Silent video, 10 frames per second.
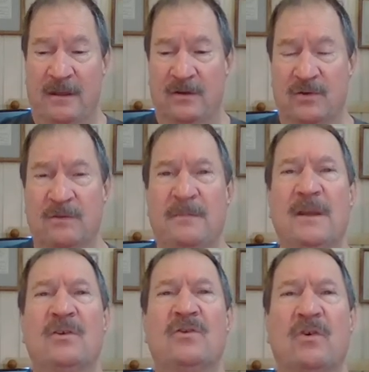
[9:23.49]
It should
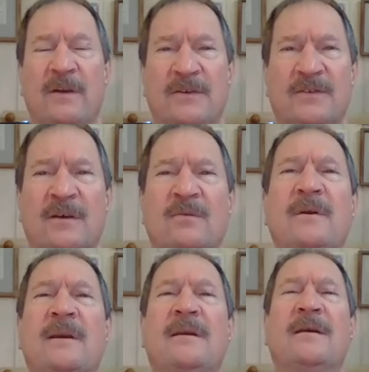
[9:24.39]
be a choice that
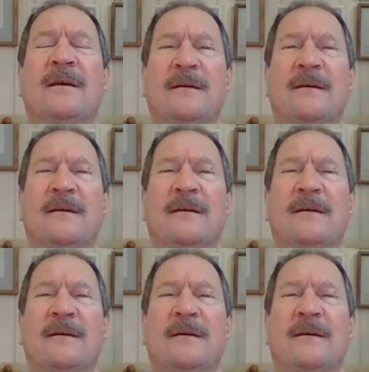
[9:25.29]
we